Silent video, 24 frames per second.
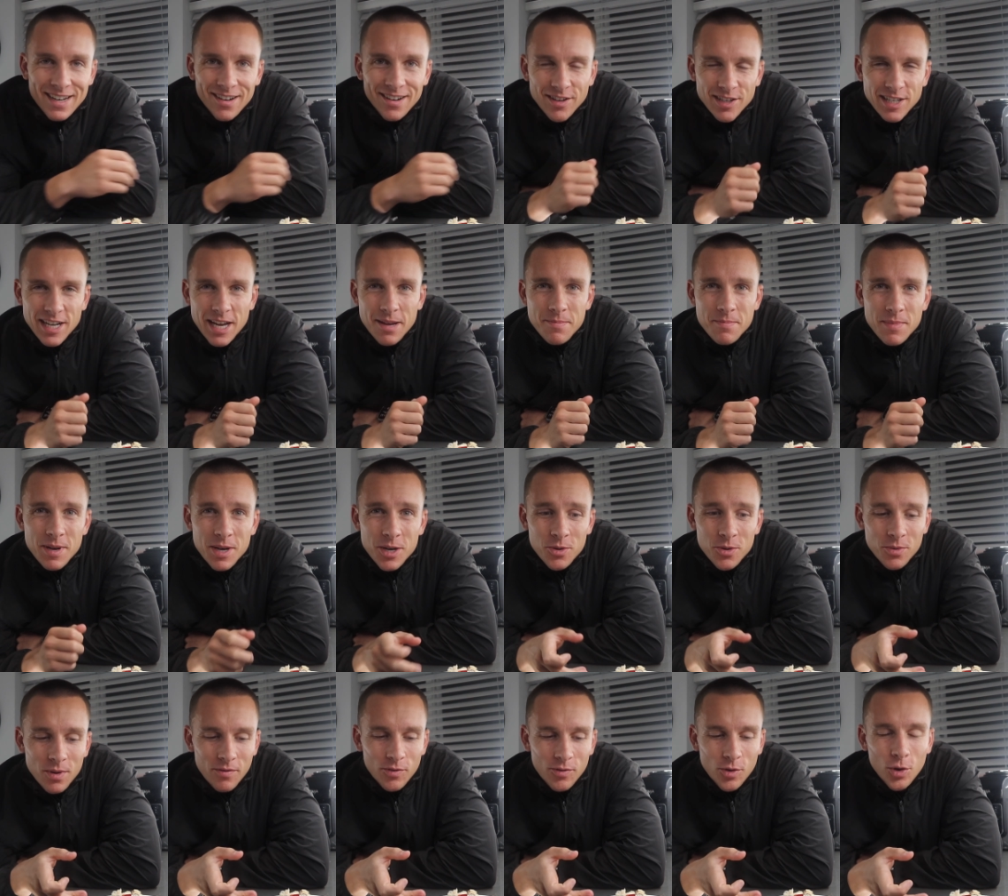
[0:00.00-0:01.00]
I say
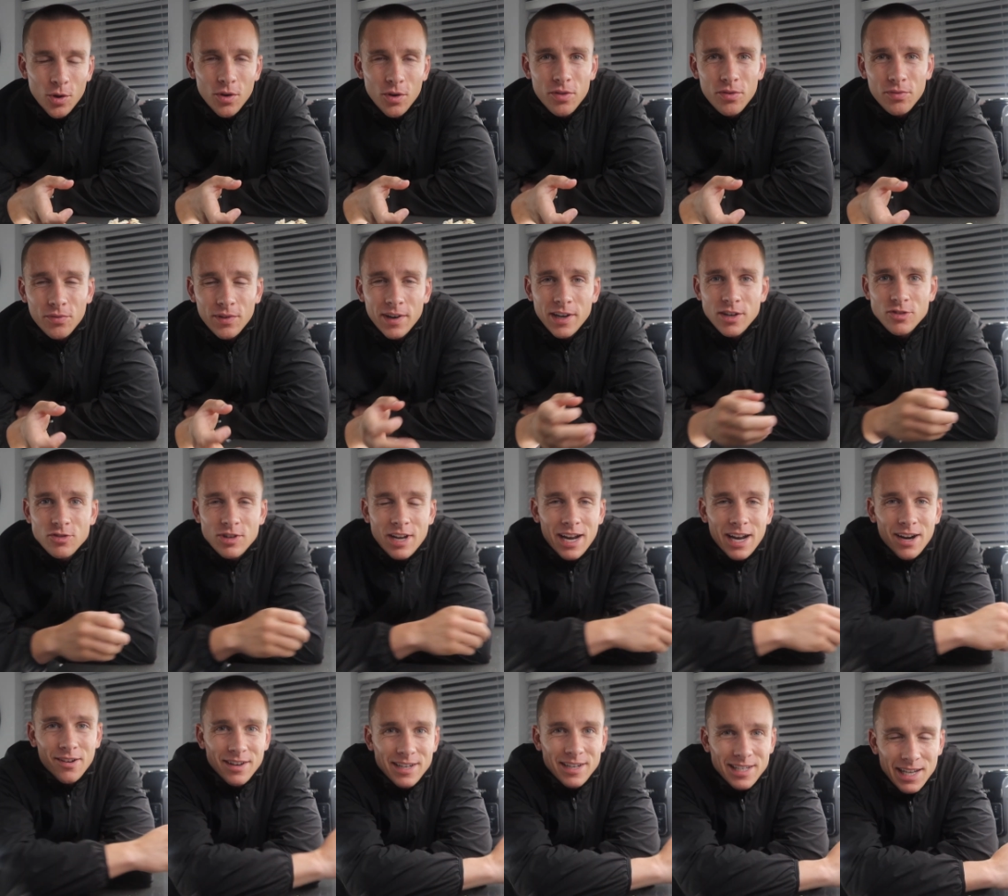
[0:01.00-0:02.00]
meal, I've got 300
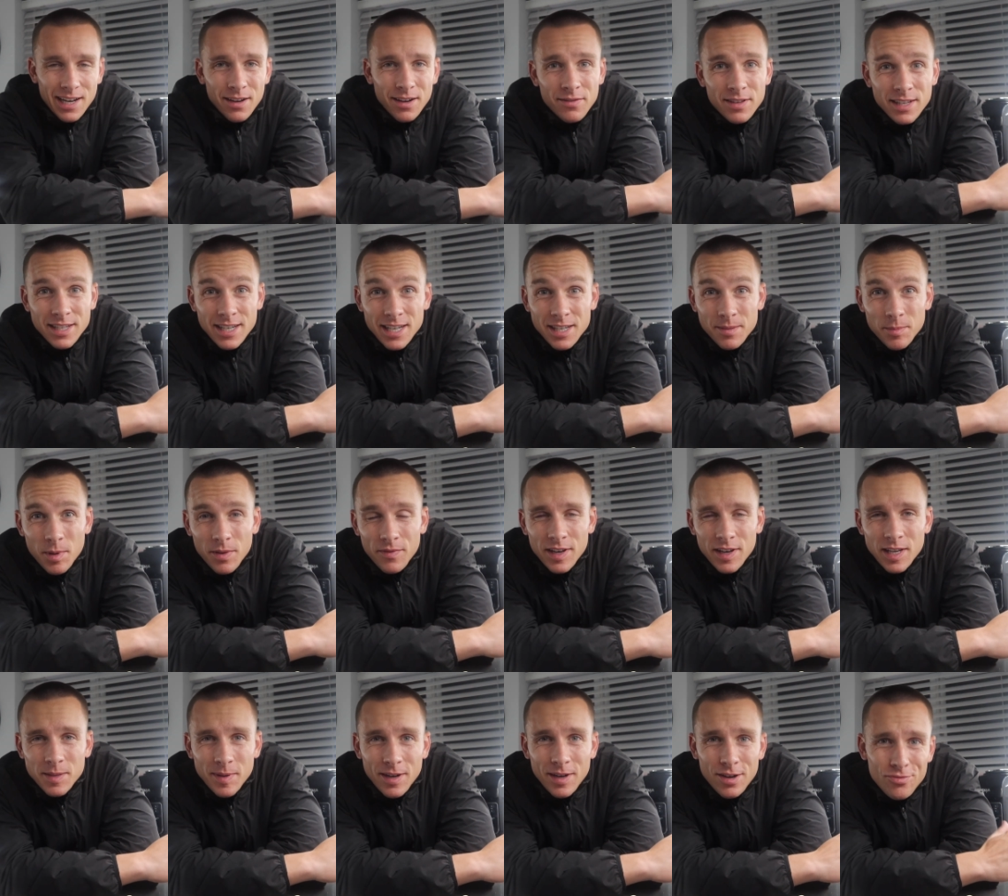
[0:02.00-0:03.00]
calories left, it says in
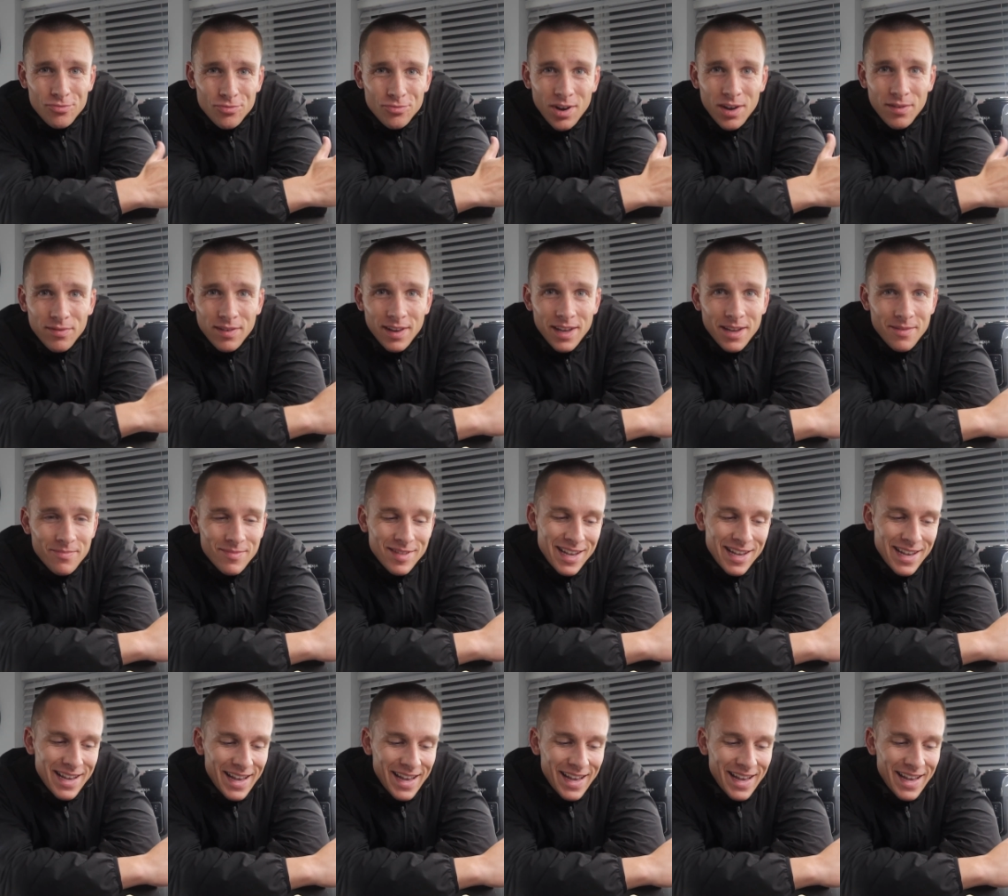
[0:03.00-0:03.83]
MyFitnessPal, roughly